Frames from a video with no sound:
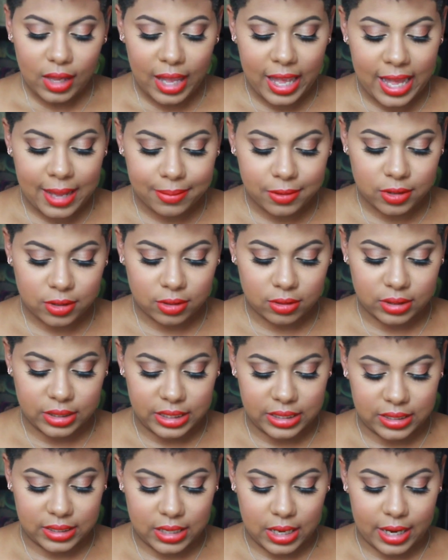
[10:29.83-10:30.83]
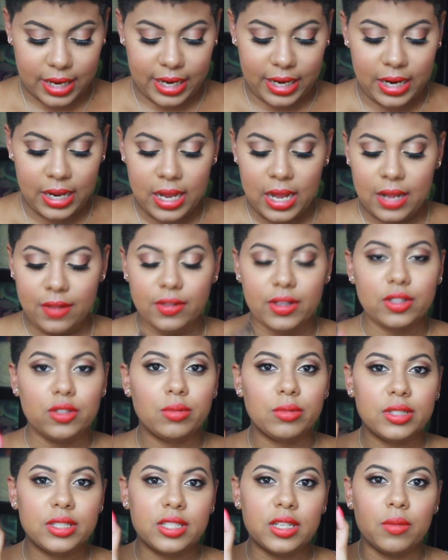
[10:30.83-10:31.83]
Absolutely stunning. This
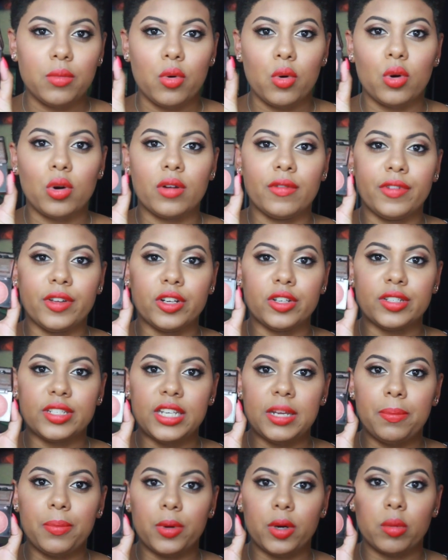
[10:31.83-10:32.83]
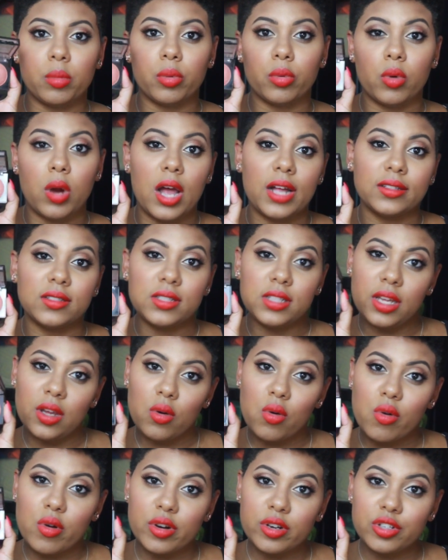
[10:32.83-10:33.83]
one's in more of your deeper bronzy
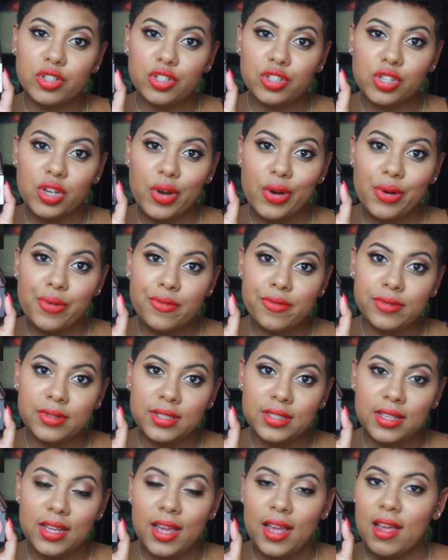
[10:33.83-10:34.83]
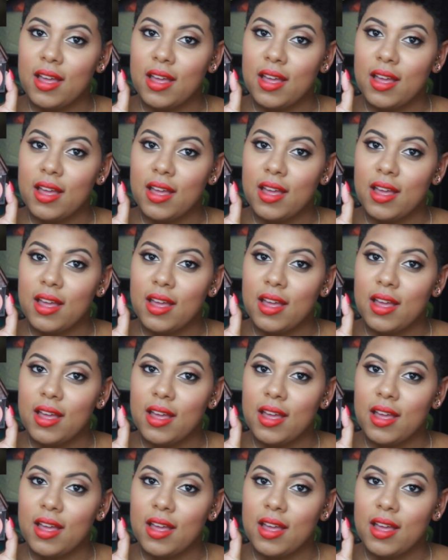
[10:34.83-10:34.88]
orange tones.